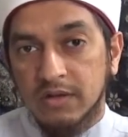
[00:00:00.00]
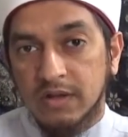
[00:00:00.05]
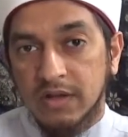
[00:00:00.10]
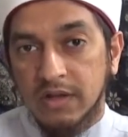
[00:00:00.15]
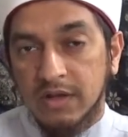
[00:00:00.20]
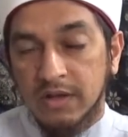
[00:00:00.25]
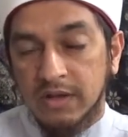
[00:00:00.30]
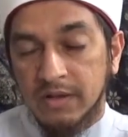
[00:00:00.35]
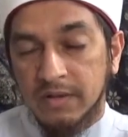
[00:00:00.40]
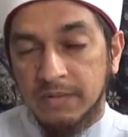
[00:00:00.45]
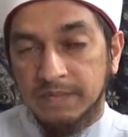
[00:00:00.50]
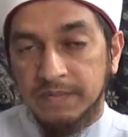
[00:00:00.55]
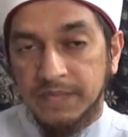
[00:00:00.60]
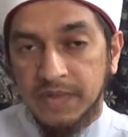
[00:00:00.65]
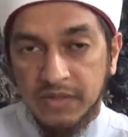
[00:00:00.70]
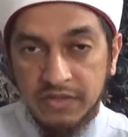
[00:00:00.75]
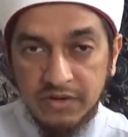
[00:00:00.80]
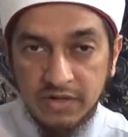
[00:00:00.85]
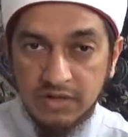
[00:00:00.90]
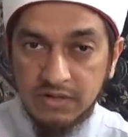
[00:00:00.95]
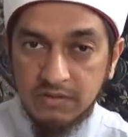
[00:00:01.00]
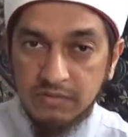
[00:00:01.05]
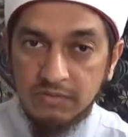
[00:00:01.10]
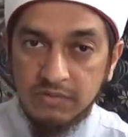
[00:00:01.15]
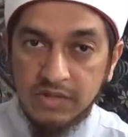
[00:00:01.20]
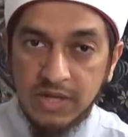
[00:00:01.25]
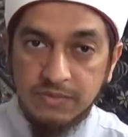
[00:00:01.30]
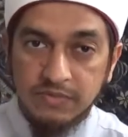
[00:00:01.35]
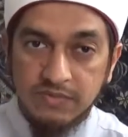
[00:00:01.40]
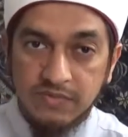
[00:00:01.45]
there are three
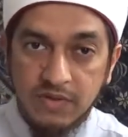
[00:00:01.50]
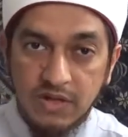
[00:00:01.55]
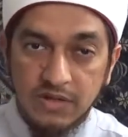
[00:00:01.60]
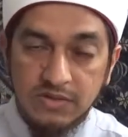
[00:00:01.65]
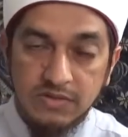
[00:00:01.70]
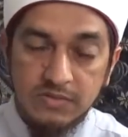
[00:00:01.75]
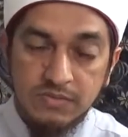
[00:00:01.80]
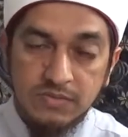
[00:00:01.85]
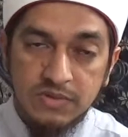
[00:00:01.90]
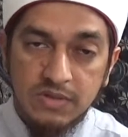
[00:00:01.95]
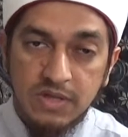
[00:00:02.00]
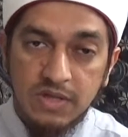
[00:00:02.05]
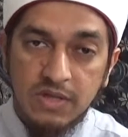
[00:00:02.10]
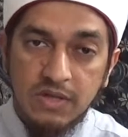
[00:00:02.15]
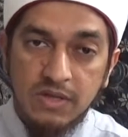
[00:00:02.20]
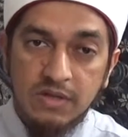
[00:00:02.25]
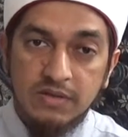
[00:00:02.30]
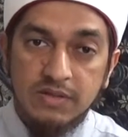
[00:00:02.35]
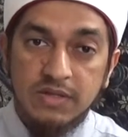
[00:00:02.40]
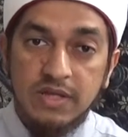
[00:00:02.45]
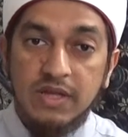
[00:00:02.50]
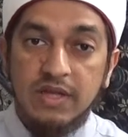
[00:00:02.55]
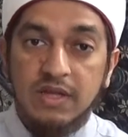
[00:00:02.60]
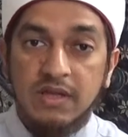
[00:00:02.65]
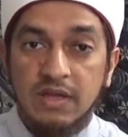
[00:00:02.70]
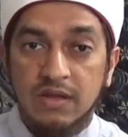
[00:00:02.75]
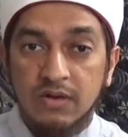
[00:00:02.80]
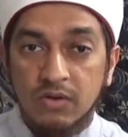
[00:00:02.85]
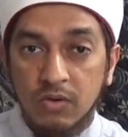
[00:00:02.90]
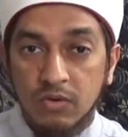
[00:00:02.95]
types of qasams:
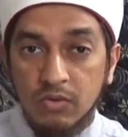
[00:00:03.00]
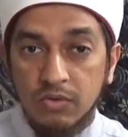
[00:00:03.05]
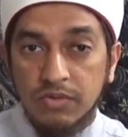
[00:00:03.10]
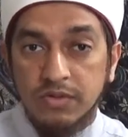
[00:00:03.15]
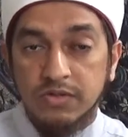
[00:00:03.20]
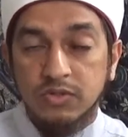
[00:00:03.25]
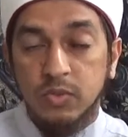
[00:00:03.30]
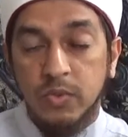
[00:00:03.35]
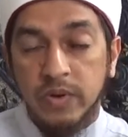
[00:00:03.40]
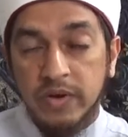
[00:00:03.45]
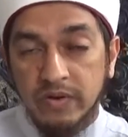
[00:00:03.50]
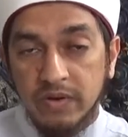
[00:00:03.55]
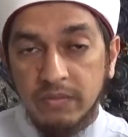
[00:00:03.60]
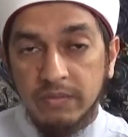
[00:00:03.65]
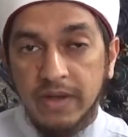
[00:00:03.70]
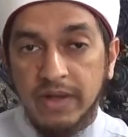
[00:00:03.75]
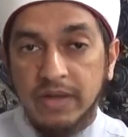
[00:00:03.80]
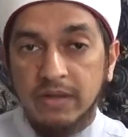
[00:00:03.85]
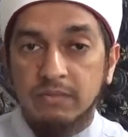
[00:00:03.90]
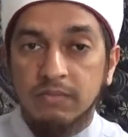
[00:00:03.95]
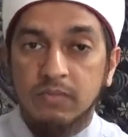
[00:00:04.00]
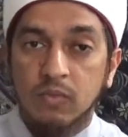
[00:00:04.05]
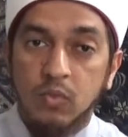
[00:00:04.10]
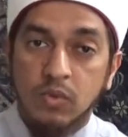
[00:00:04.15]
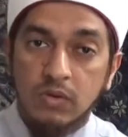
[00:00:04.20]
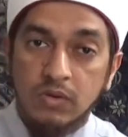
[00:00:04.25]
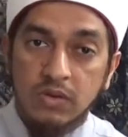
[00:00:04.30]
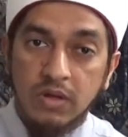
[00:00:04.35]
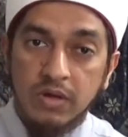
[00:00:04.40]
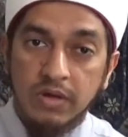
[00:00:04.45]
taking an oath, swearing by
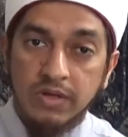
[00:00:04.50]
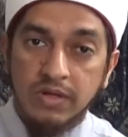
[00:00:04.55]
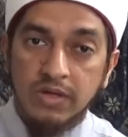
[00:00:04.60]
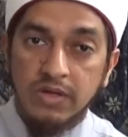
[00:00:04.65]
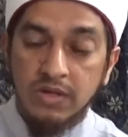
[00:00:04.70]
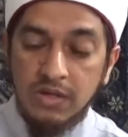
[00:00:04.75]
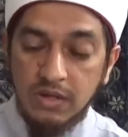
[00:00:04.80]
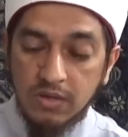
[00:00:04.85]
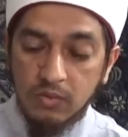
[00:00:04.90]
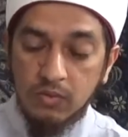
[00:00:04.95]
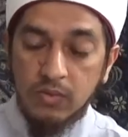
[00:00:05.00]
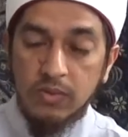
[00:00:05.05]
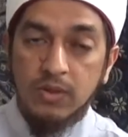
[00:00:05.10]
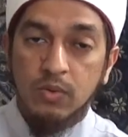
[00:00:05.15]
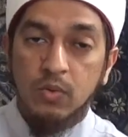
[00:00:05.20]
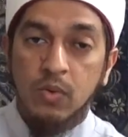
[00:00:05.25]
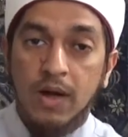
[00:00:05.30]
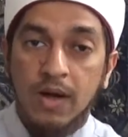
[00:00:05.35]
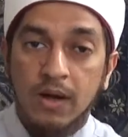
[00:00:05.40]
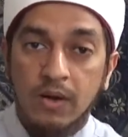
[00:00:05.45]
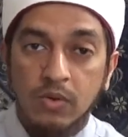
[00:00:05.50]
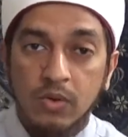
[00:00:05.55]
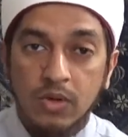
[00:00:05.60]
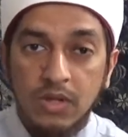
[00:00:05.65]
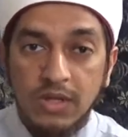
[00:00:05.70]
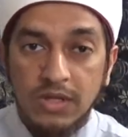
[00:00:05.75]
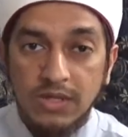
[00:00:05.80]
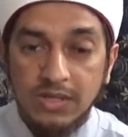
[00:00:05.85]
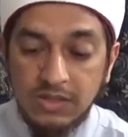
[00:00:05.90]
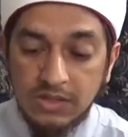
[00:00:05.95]
Wallahi with a waw,
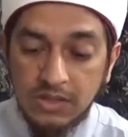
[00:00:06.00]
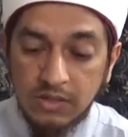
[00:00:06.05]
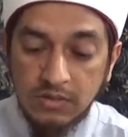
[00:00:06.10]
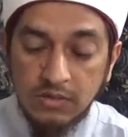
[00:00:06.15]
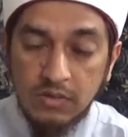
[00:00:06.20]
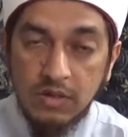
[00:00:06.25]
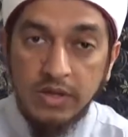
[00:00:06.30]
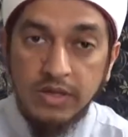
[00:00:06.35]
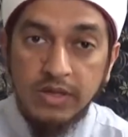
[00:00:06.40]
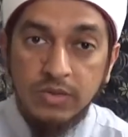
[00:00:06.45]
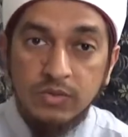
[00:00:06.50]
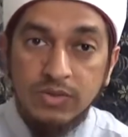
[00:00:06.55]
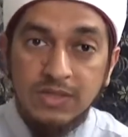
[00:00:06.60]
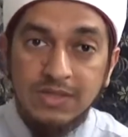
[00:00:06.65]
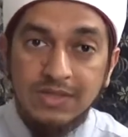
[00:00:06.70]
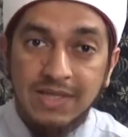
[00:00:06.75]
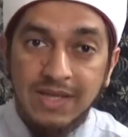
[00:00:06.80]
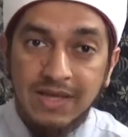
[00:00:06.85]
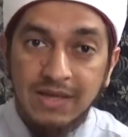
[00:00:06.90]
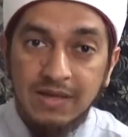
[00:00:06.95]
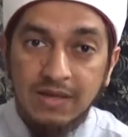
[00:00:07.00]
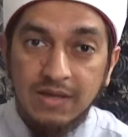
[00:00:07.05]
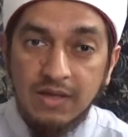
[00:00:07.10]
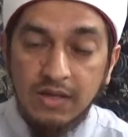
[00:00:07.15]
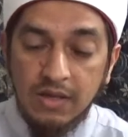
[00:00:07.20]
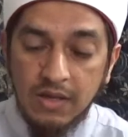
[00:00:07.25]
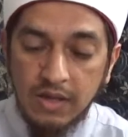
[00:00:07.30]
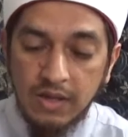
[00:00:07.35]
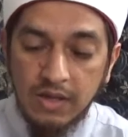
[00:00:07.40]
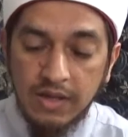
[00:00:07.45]
Tallahi with a ta,
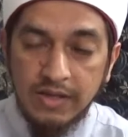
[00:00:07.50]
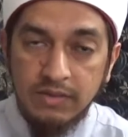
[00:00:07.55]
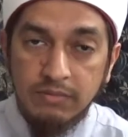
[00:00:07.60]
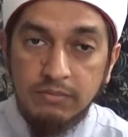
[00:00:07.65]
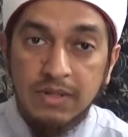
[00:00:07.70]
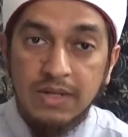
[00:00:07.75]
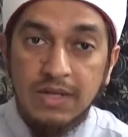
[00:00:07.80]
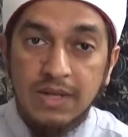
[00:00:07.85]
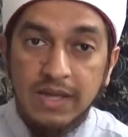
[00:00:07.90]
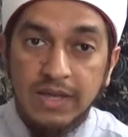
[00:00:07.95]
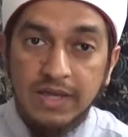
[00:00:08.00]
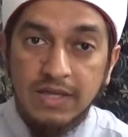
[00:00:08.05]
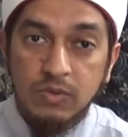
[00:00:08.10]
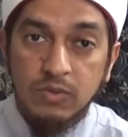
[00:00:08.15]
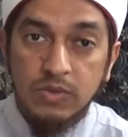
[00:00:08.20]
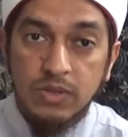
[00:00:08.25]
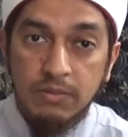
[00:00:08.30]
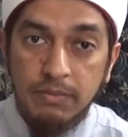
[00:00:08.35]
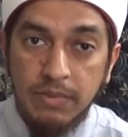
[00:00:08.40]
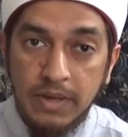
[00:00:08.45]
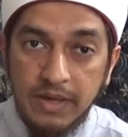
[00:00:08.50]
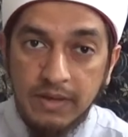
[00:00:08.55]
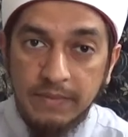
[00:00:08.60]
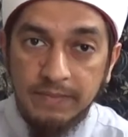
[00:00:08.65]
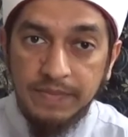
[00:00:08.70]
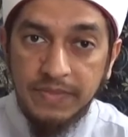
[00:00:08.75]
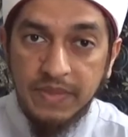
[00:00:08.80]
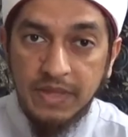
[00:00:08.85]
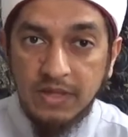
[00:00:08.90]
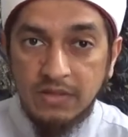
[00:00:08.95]
and Billahi with a ba.
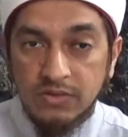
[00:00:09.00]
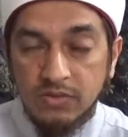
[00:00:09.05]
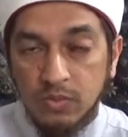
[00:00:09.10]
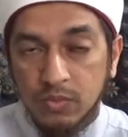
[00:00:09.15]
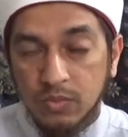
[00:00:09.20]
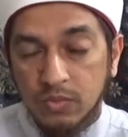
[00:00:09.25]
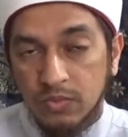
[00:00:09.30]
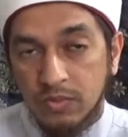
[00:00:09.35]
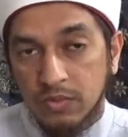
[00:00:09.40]
So